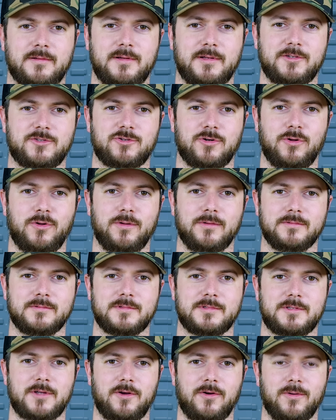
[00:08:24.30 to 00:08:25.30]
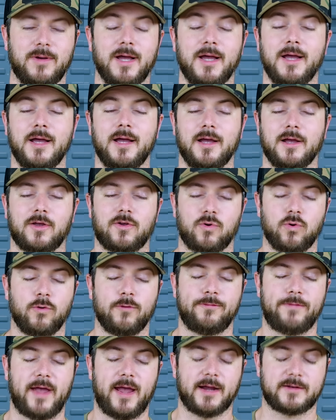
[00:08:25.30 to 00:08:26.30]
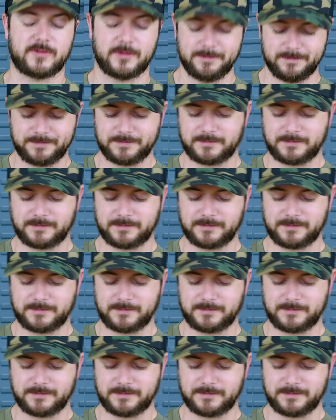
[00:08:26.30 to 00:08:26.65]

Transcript: control. So cool fact,